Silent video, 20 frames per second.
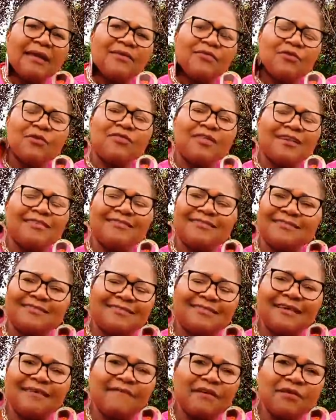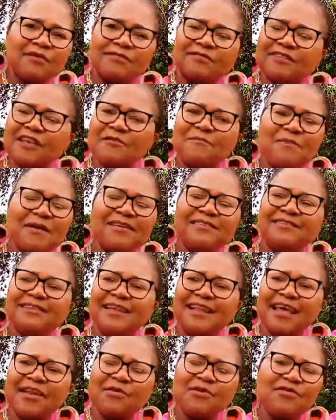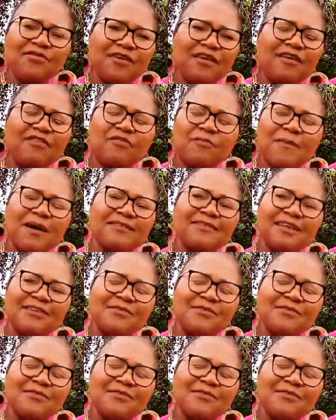So that 67, your state pension, I don't think it's much.